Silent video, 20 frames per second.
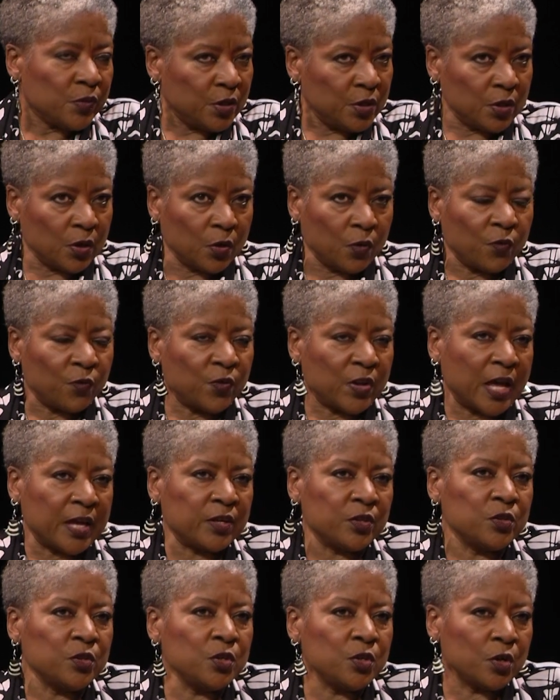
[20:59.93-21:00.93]
You know, fly
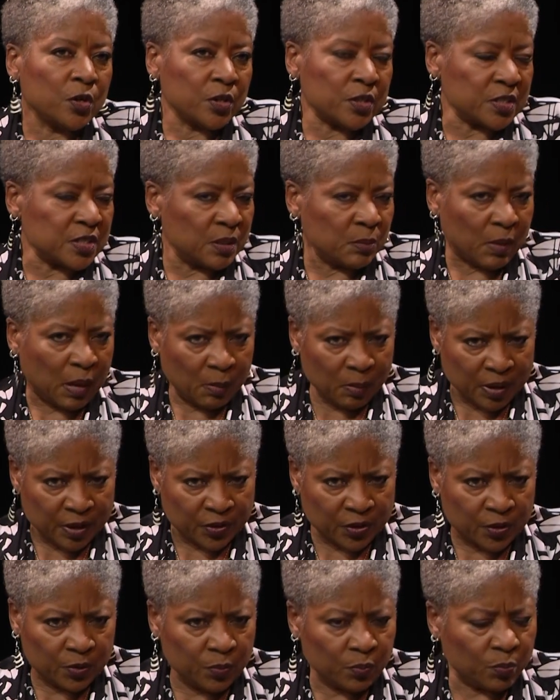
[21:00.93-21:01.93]
to New York, see my
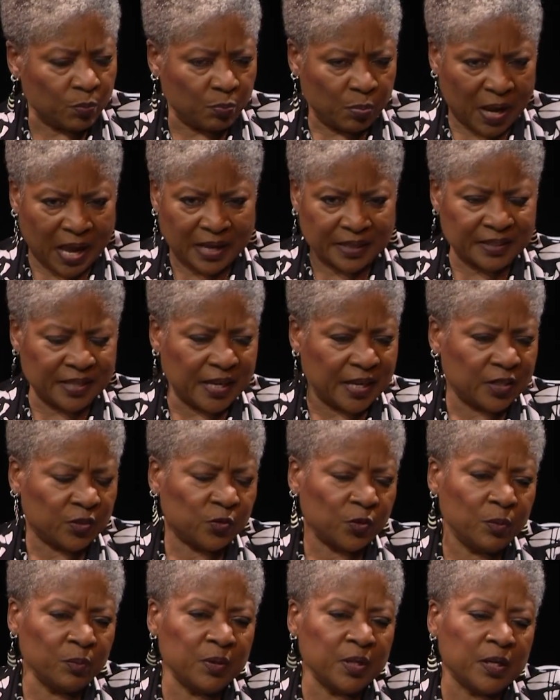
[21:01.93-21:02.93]
mother, podcast
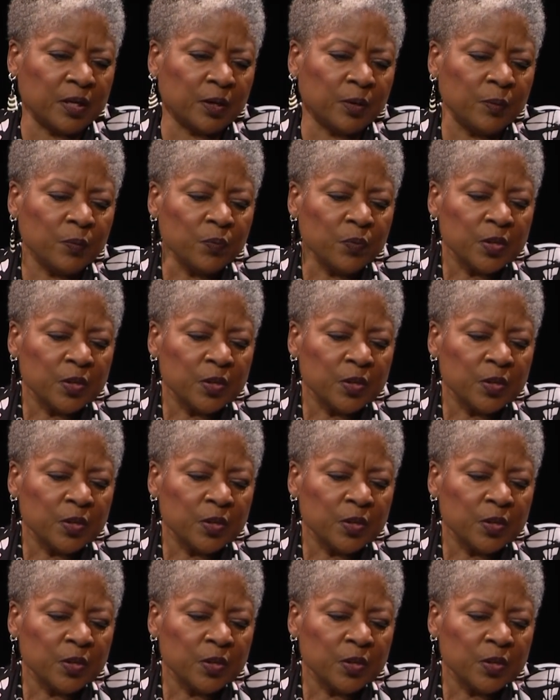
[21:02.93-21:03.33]
from there.